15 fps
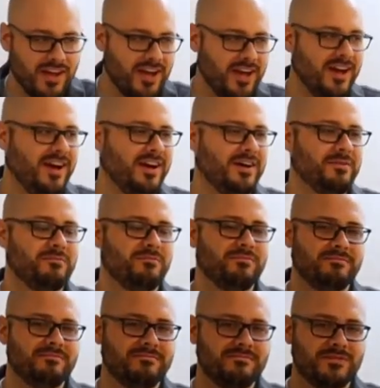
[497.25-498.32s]
Um,
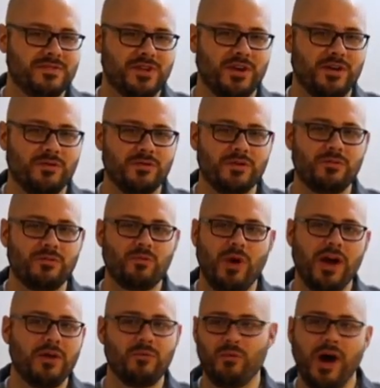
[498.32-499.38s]
so why
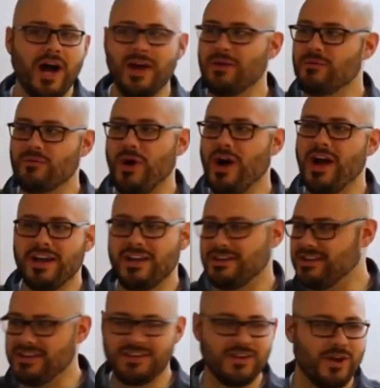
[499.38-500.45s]
why why
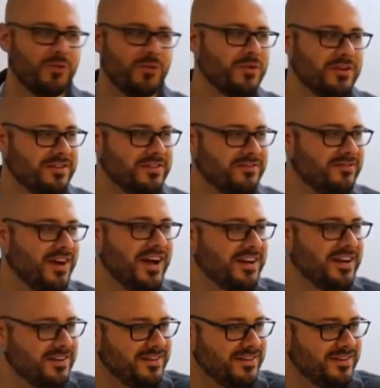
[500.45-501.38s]
did no one find? You should